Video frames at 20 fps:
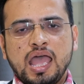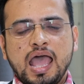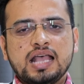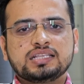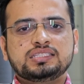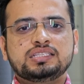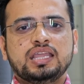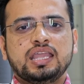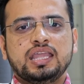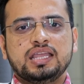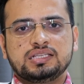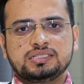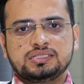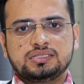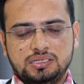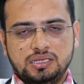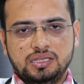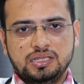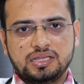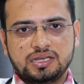as the
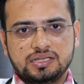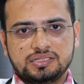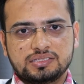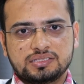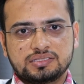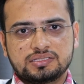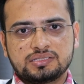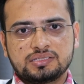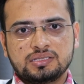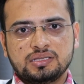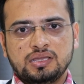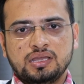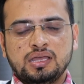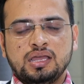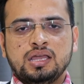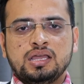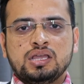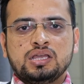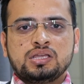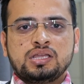age increases.
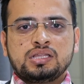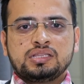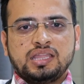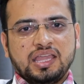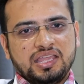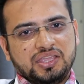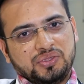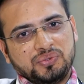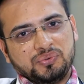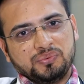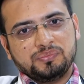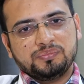Thank you.